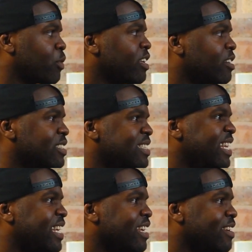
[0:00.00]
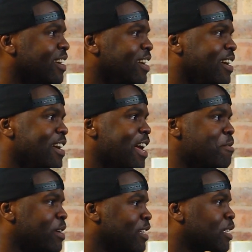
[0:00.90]
where you can sneak in
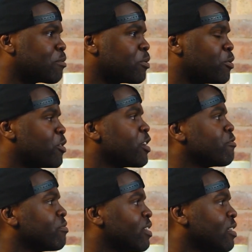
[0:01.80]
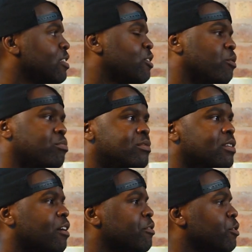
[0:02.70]
and be acceptable. And
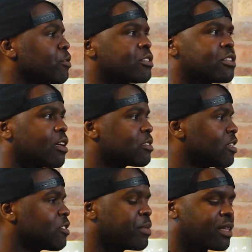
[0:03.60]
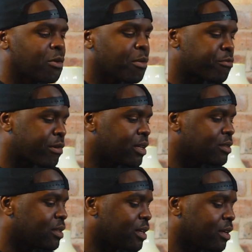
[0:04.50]
certain times I've been there with my
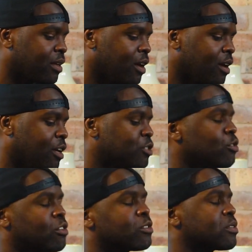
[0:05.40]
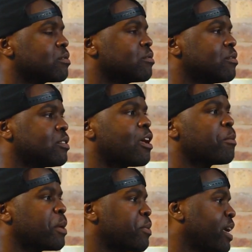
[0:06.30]
friends, and then as soon as certain
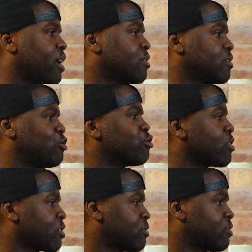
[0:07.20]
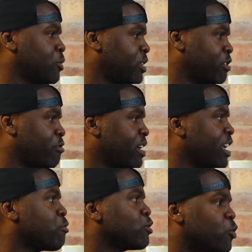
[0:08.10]
people get drunk to a degree, it was